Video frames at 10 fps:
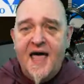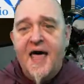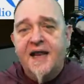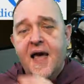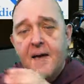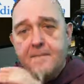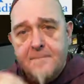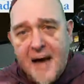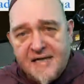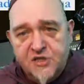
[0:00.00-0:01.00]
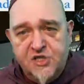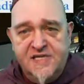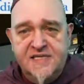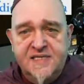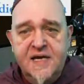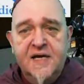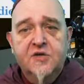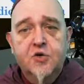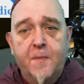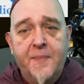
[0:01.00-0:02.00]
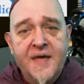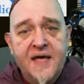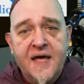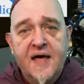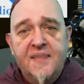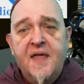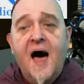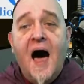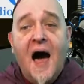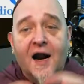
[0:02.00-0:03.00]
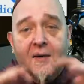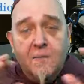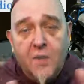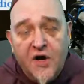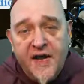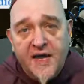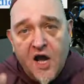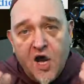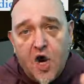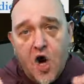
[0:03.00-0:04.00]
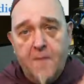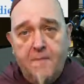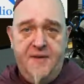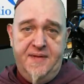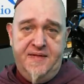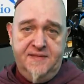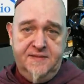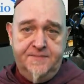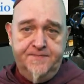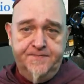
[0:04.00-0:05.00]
and masochist to be an harmonic complement.